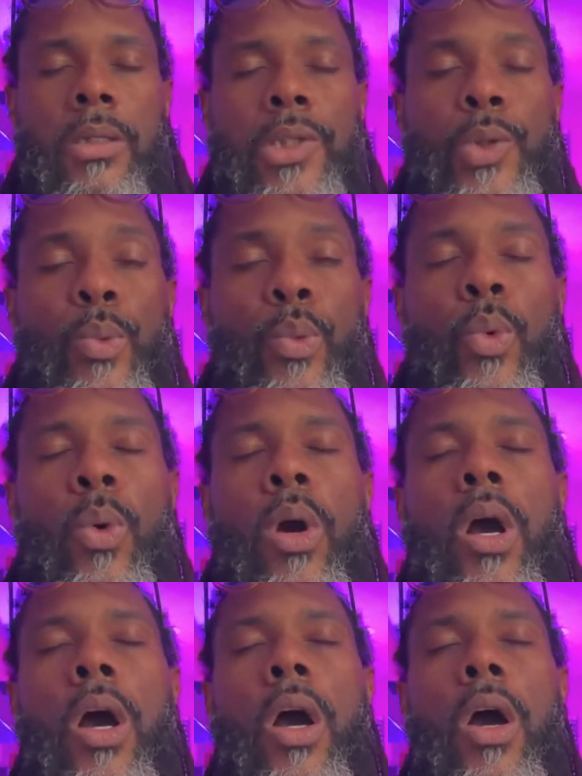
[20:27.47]
to
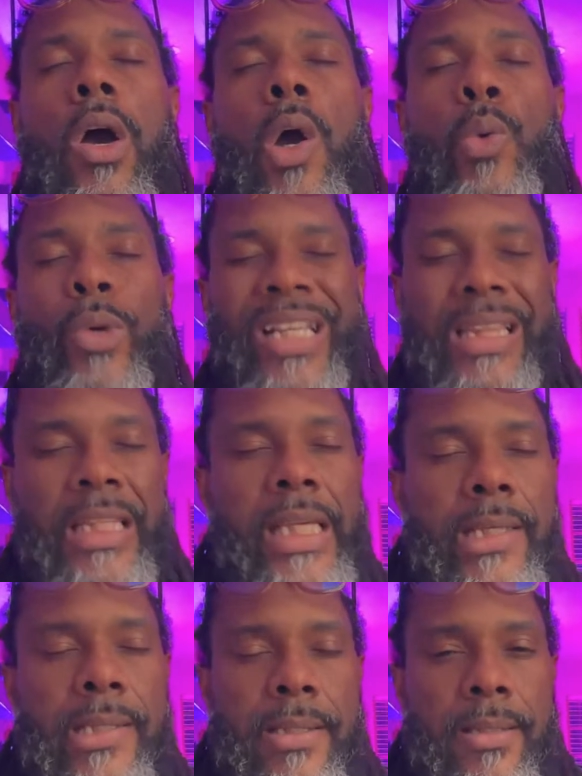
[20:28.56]

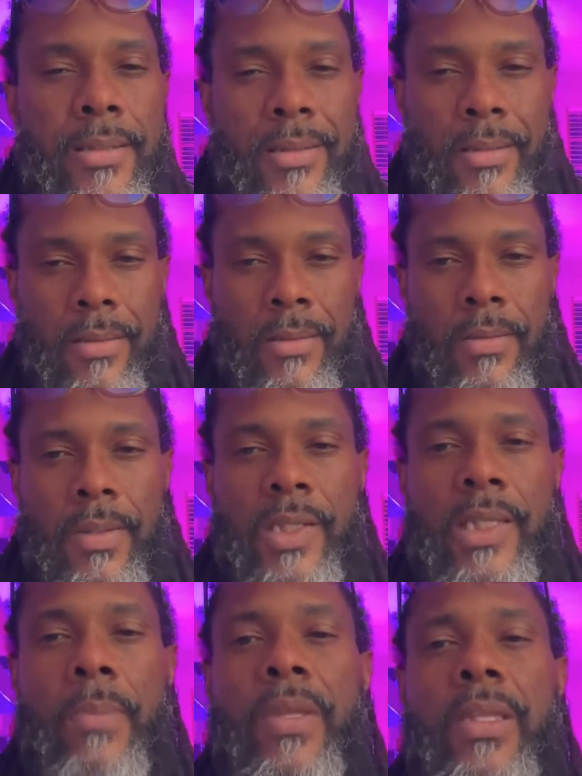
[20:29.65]
release
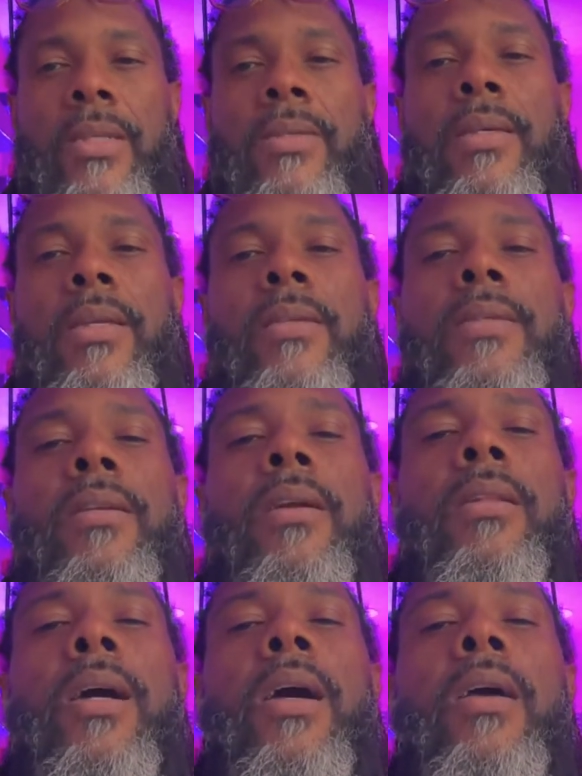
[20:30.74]
some of these things in our
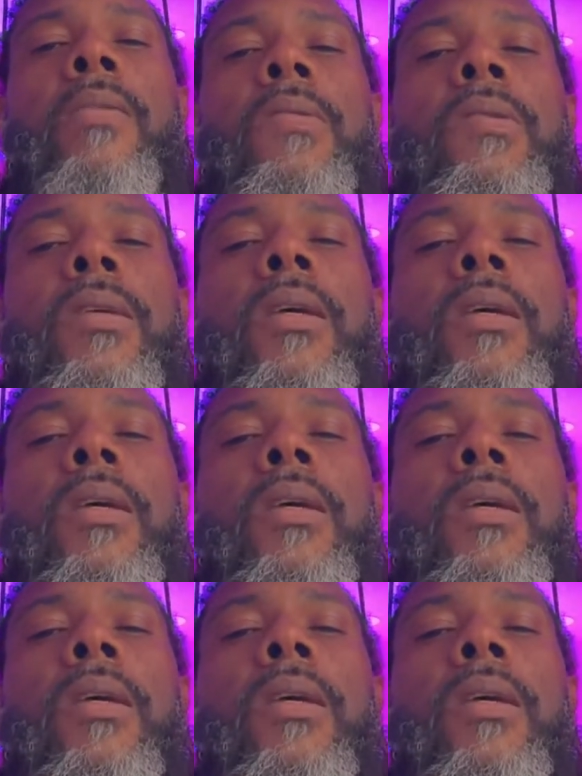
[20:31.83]
lives,